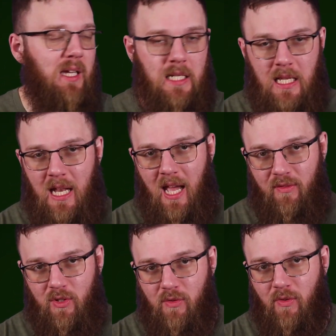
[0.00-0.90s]
I did
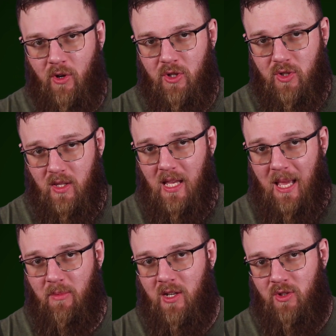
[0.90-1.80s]
have to furnish
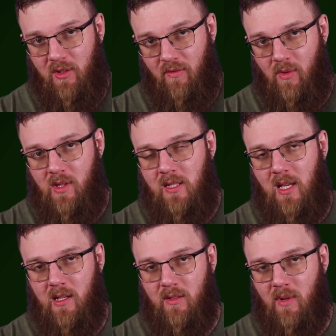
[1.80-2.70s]
the ammunition for the
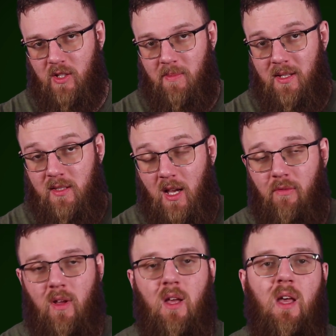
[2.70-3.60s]
cells and rounds myself,